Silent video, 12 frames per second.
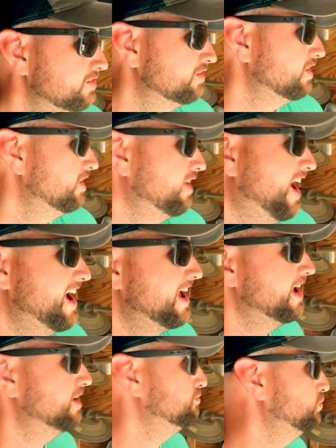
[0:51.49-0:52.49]
So I
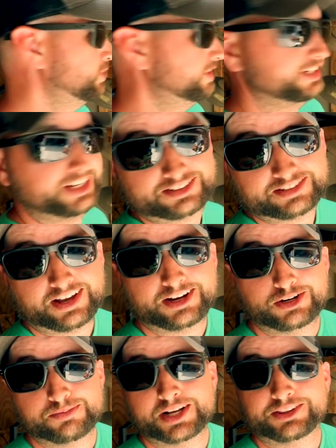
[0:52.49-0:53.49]
am really
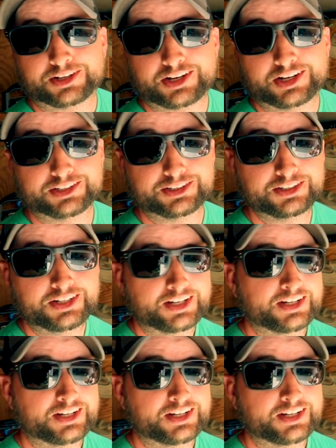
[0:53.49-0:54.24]
excited about the color.